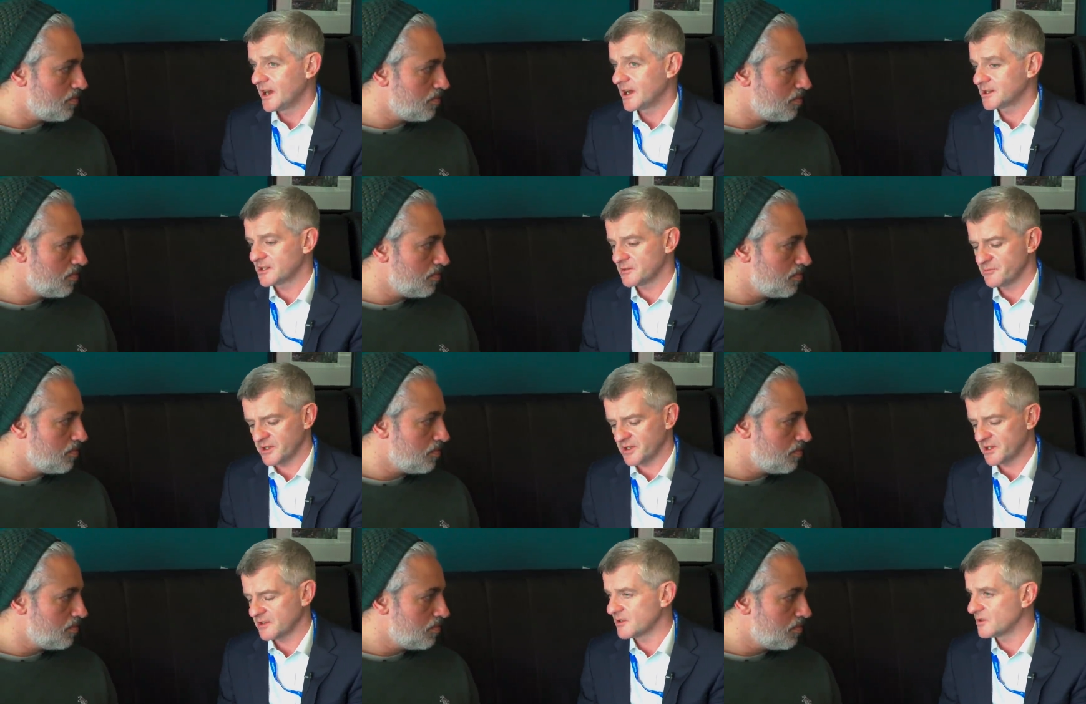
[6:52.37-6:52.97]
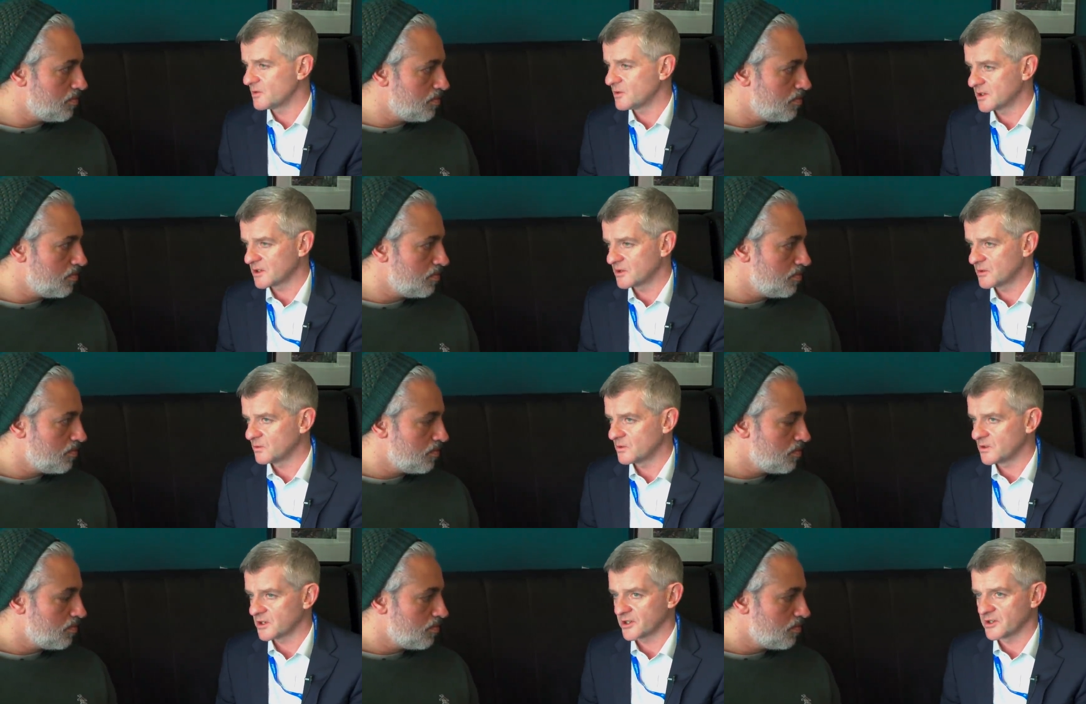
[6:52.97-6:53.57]
Speaker 1: At the minute, you want
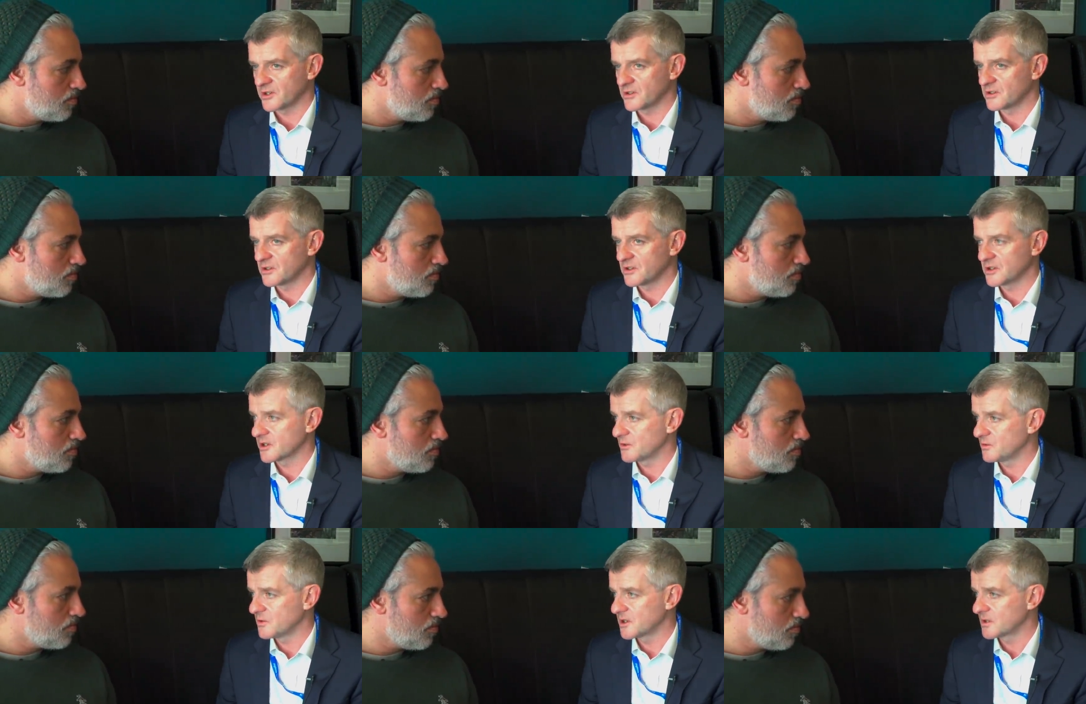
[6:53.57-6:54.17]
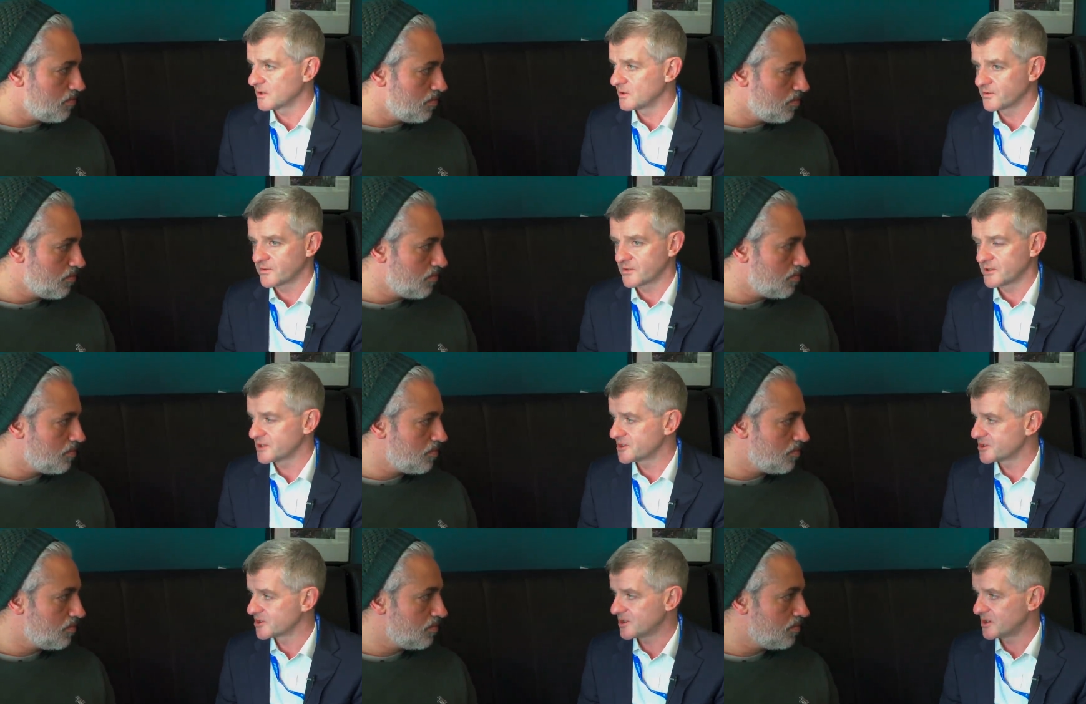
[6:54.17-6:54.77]
to go walk your dog, you want to go
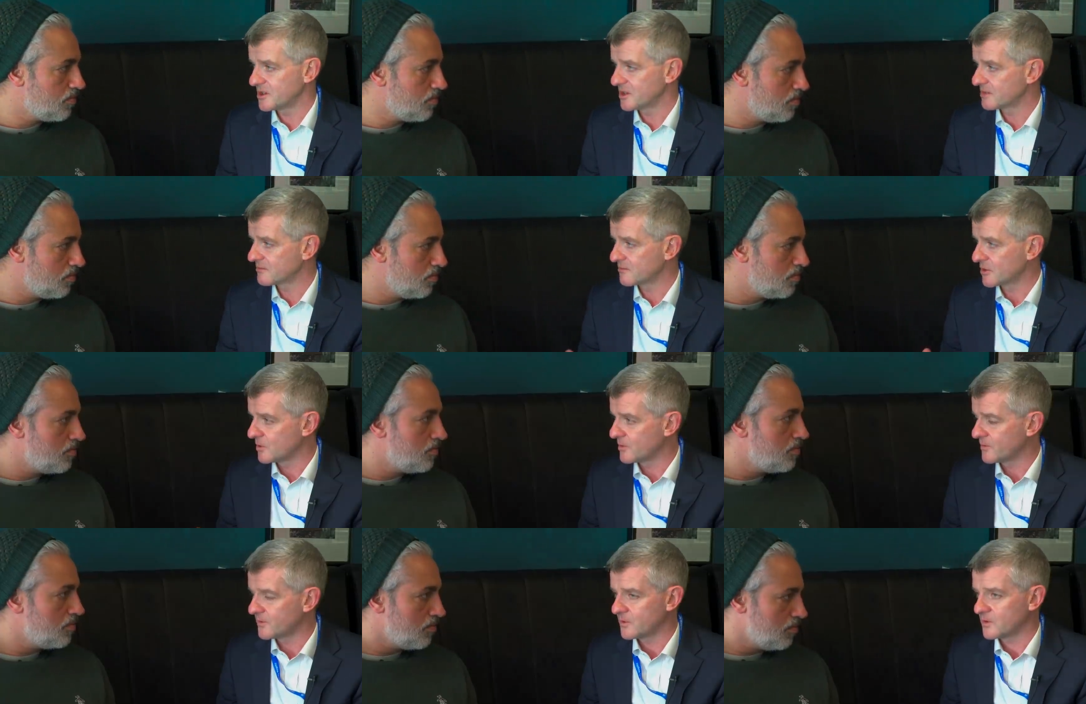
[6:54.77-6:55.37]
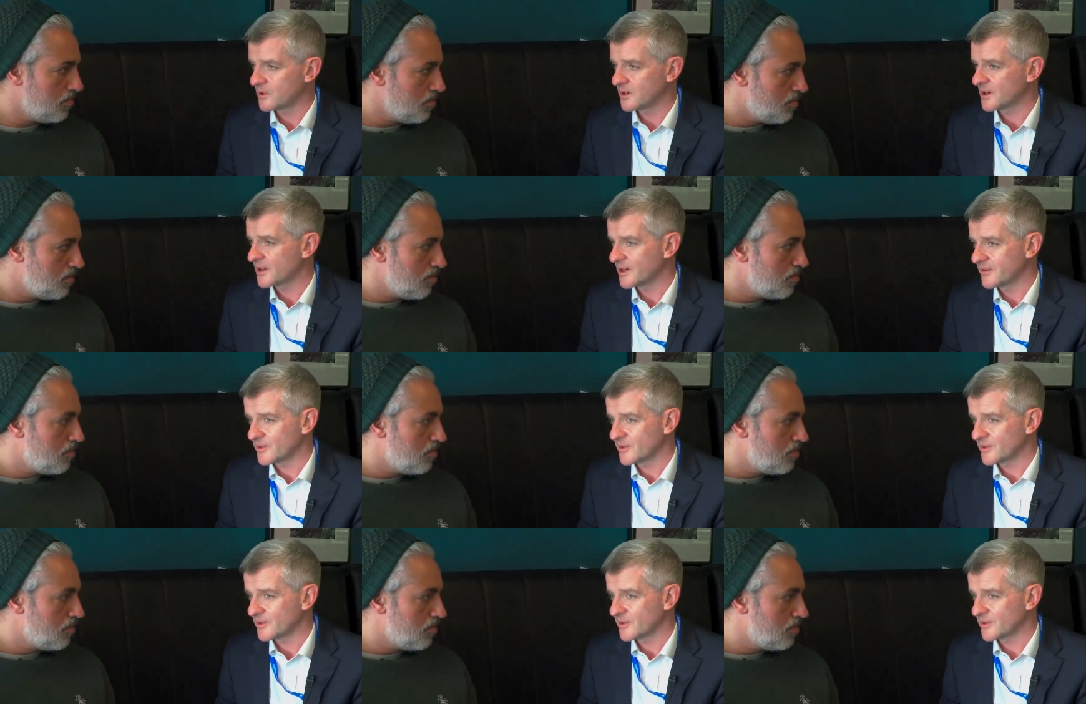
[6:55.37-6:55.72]
for a jog, go for it.